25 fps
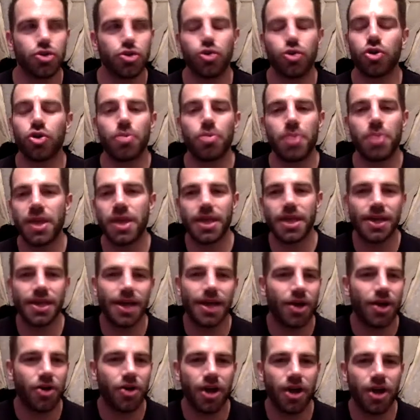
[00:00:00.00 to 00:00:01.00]
not competing
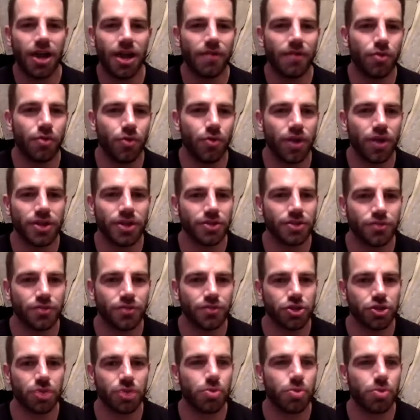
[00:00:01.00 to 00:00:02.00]
at a high level in, for
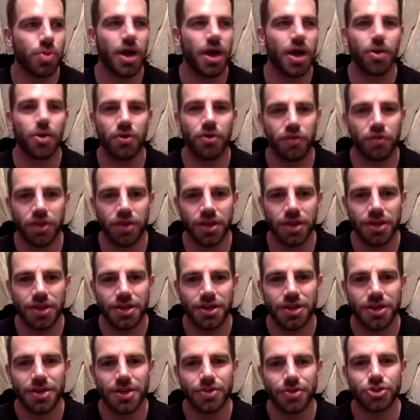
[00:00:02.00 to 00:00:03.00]
example, powerlifting.
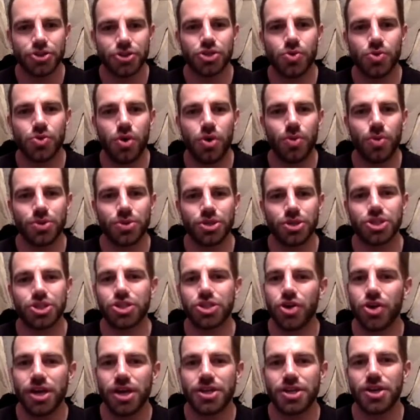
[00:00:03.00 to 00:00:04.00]
The squat was a
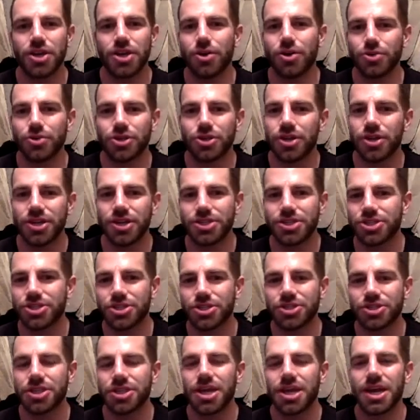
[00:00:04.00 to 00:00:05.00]
side goal. So let's
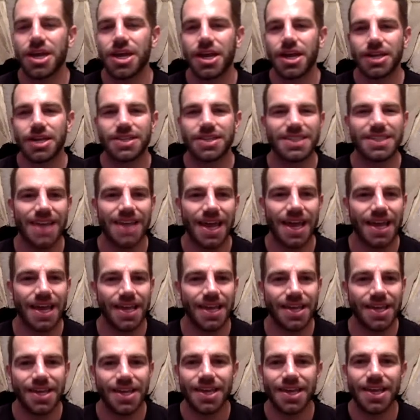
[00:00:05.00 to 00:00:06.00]
just...
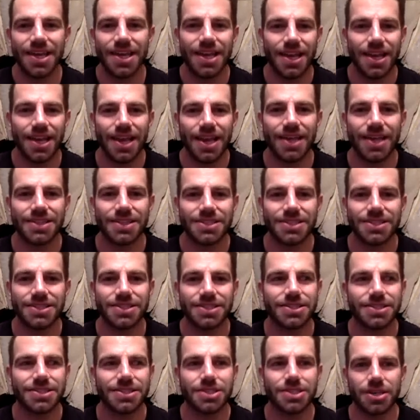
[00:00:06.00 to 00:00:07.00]
Today,
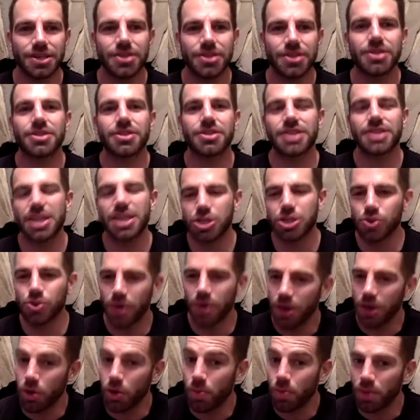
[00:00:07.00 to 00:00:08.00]
let's teach you a
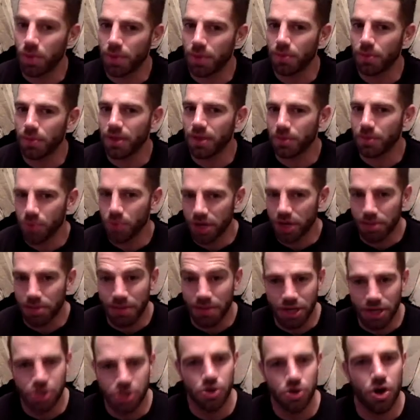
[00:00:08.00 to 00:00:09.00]
little bit, but then we're going to
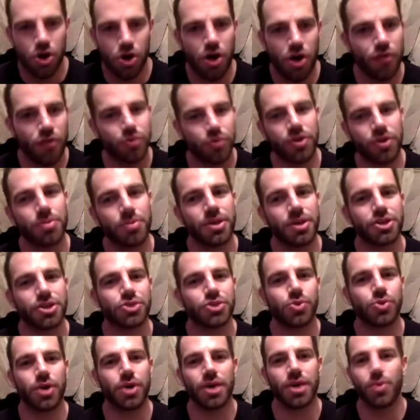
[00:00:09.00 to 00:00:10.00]
make sure after a bit of
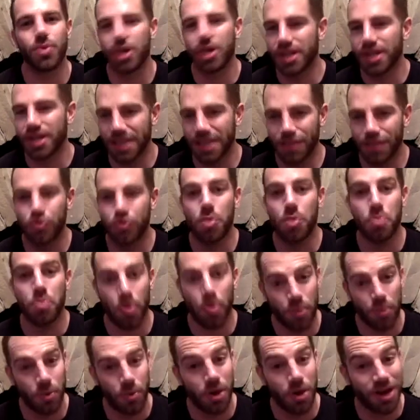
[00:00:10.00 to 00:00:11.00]
squatting, we're going to give you a
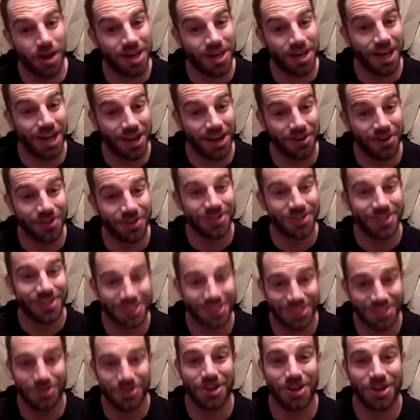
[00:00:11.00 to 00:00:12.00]
proper workout
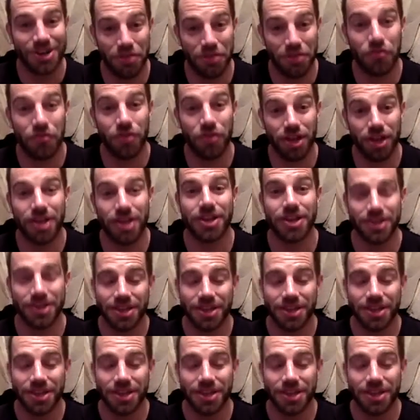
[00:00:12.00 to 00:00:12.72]
so you leave.